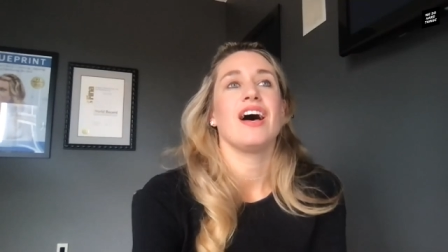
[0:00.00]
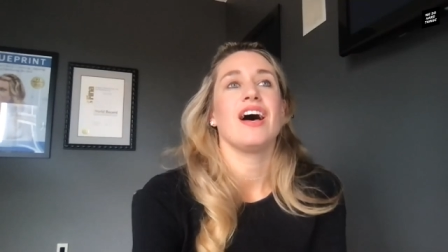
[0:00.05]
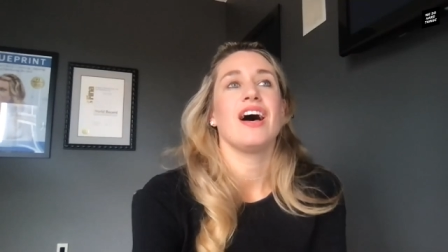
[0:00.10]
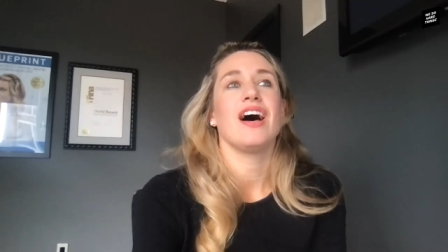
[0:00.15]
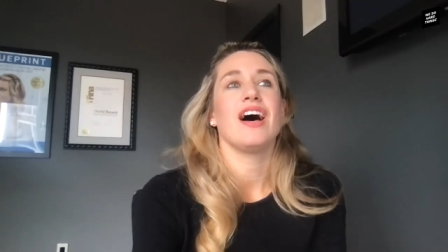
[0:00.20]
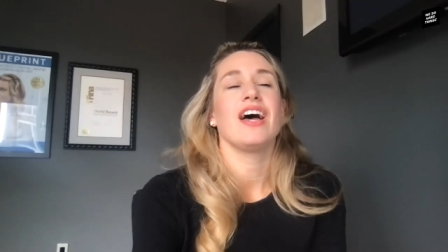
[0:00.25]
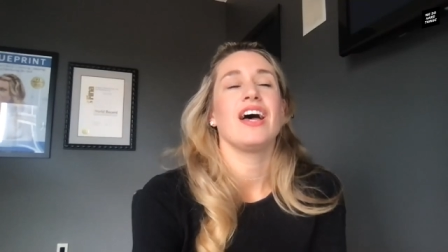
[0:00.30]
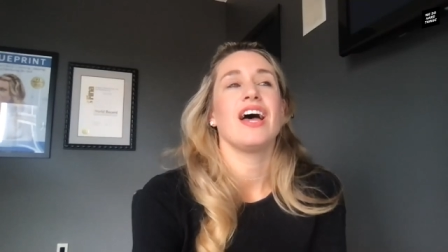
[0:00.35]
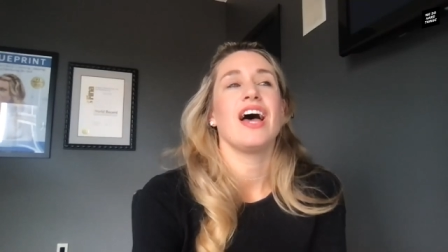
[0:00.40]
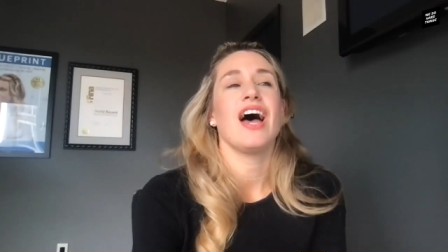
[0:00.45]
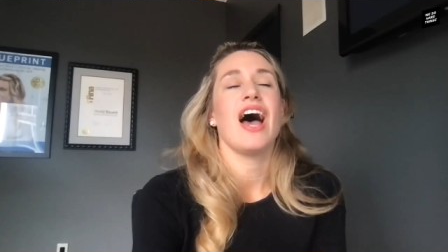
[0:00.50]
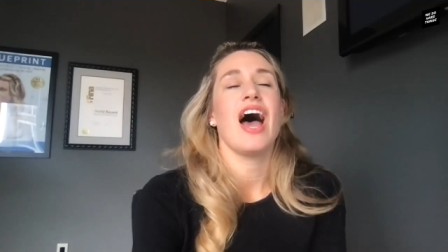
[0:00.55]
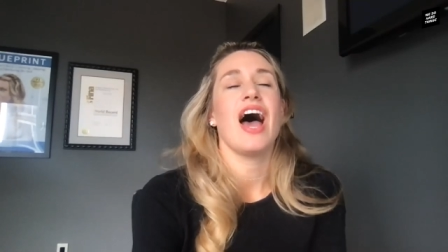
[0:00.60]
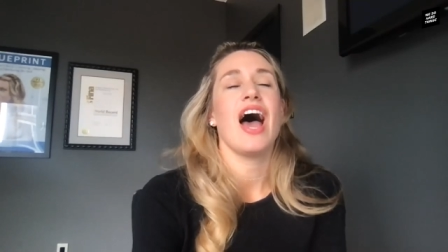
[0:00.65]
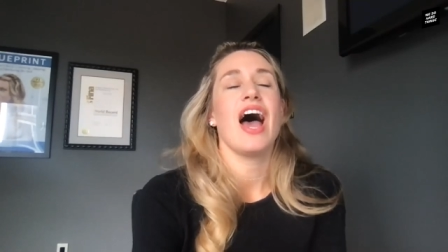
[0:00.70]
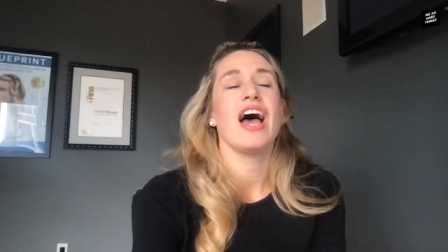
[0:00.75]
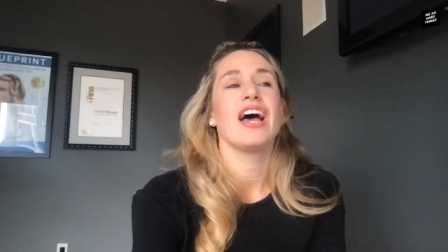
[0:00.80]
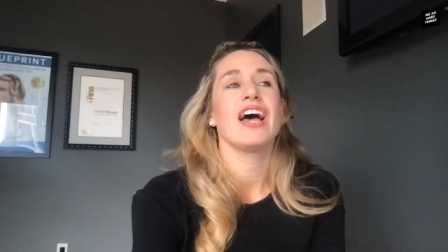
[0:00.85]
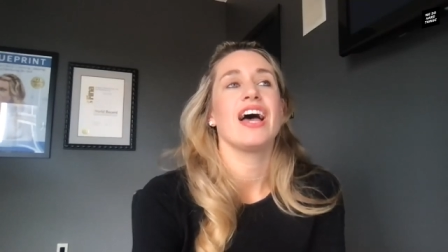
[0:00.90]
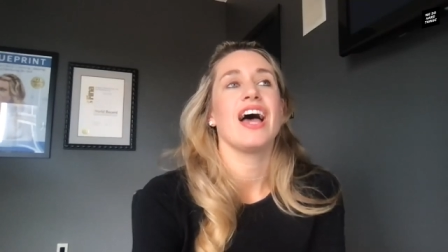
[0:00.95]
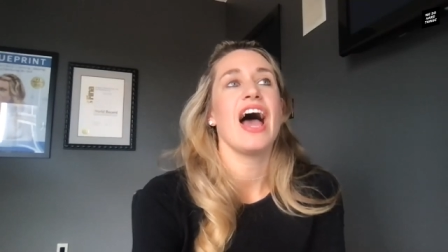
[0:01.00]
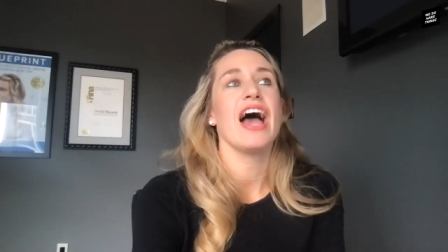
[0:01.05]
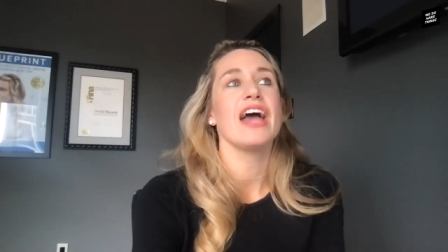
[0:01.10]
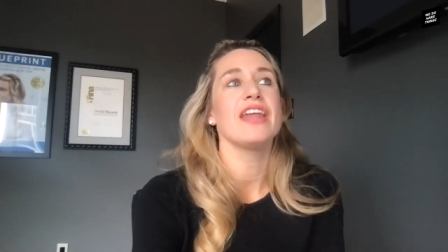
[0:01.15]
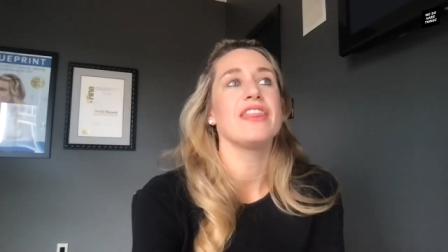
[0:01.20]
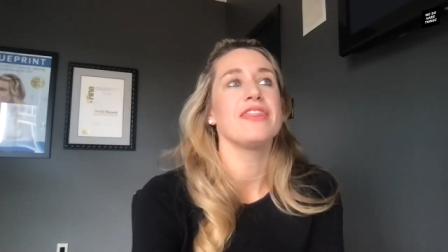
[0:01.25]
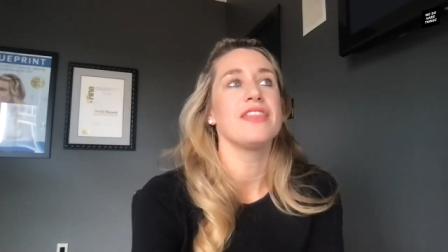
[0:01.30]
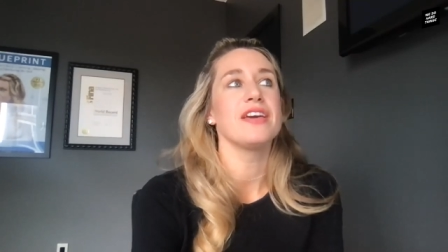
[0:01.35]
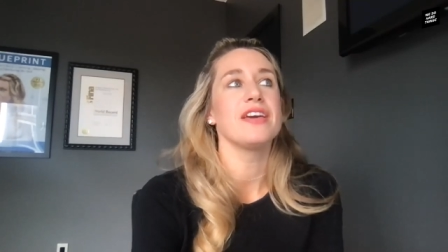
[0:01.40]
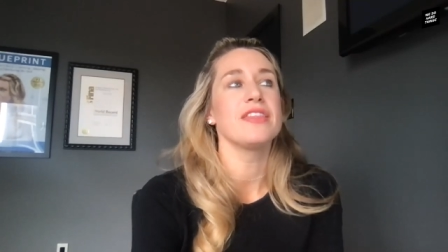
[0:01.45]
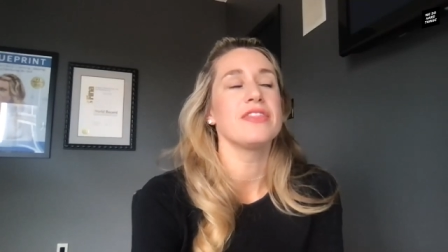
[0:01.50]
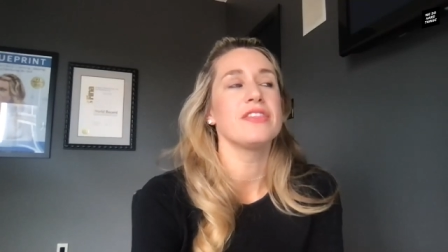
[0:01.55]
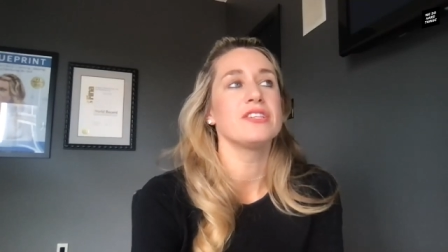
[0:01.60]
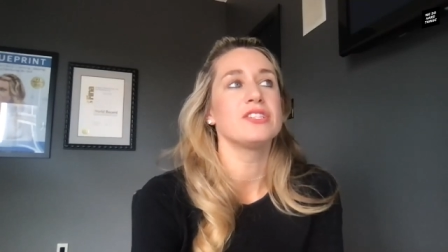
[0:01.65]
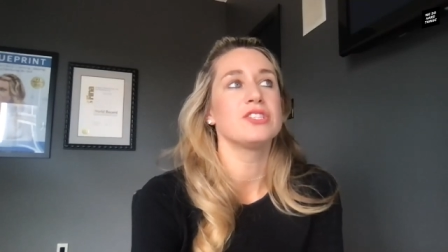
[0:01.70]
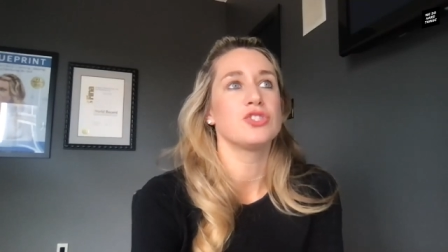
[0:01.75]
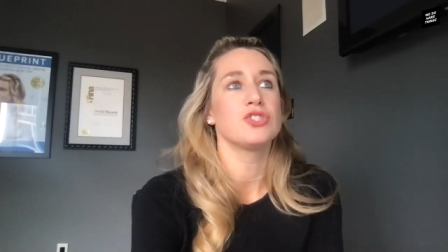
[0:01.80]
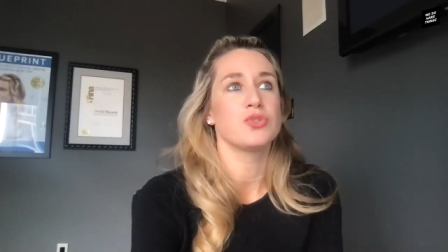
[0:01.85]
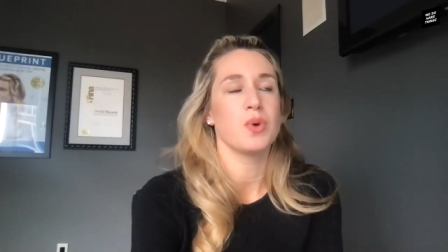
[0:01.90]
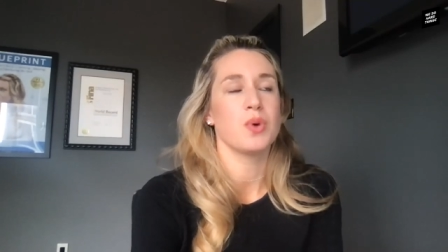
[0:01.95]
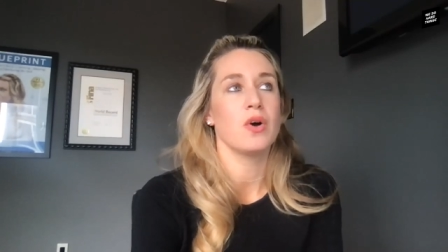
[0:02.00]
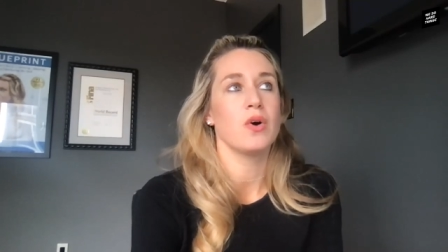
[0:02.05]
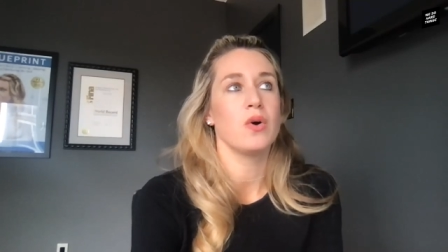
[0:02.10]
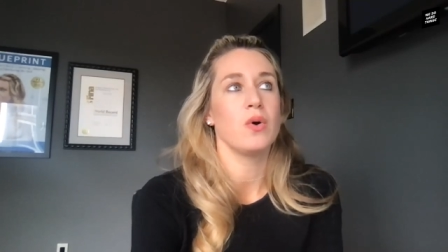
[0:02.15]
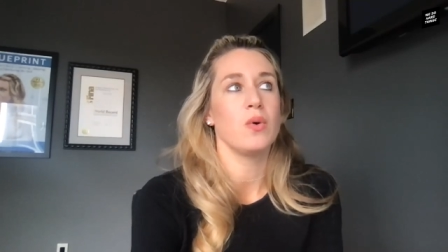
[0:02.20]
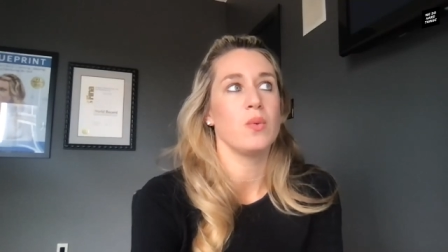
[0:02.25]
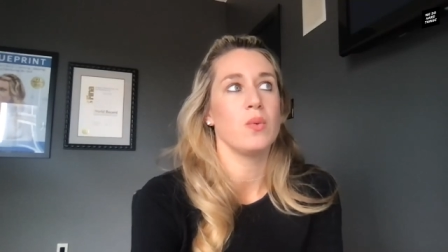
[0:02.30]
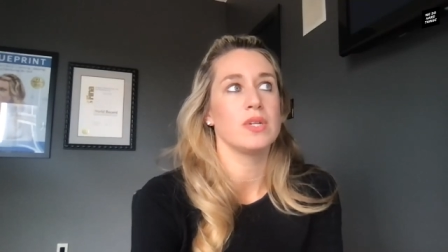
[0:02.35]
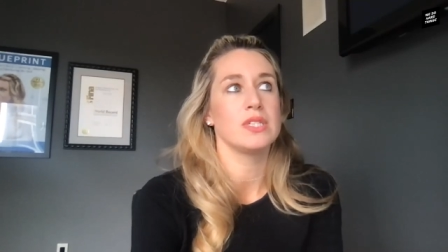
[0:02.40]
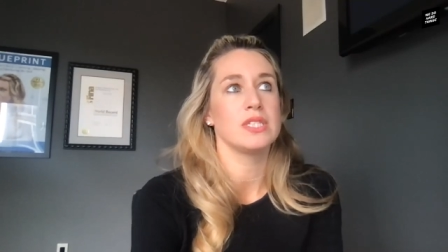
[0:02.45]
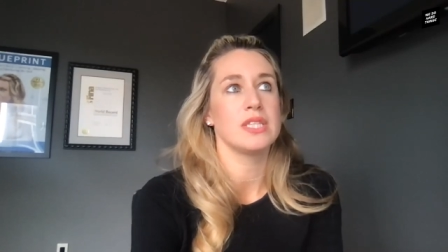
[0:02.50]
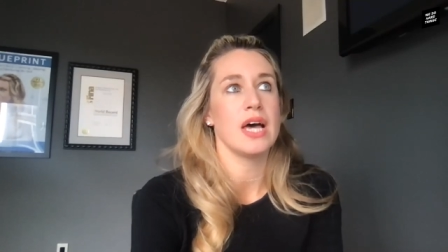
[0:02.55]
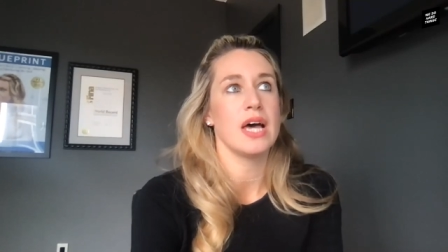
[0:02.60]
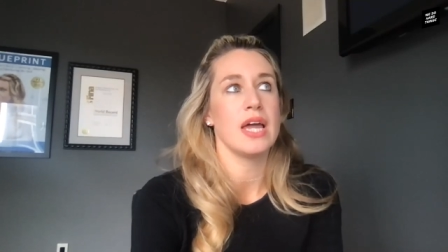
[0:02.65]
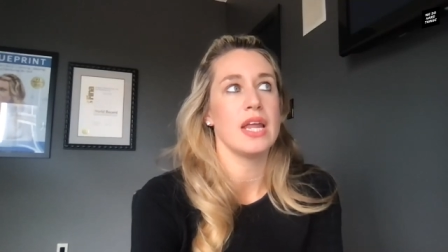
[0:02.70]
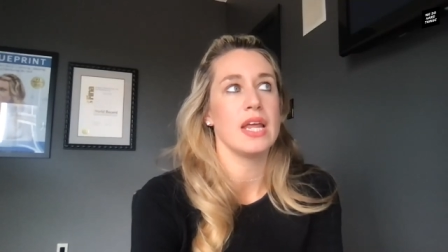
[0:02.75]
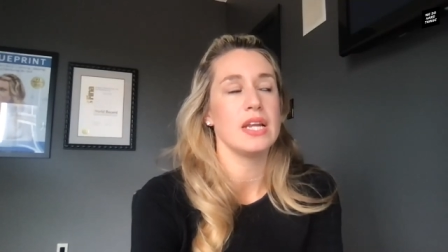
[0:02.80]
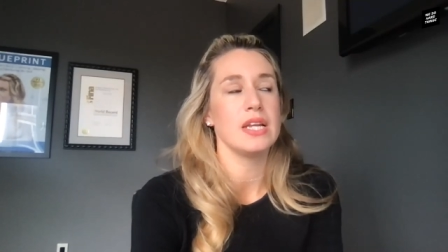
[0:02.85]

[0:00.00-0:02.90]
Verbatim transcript: Uh, I think the struggle was that,